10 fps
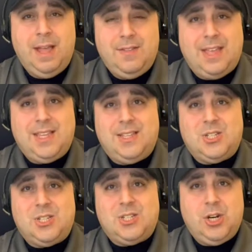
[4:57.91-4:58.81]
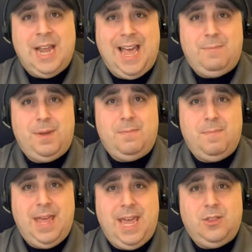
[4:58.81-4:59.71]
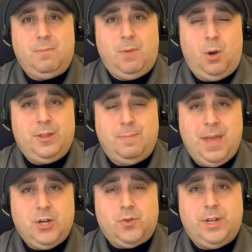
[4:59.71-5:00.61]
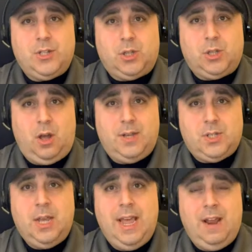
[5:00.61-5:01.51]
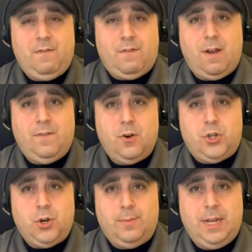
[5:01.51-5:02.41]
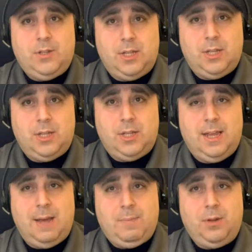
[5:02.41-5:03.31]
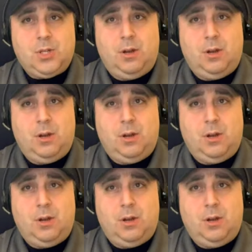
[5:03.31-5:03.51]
that the decision had been made the moment the Patriots lost in Frankfurt, Germany to the Indianapolis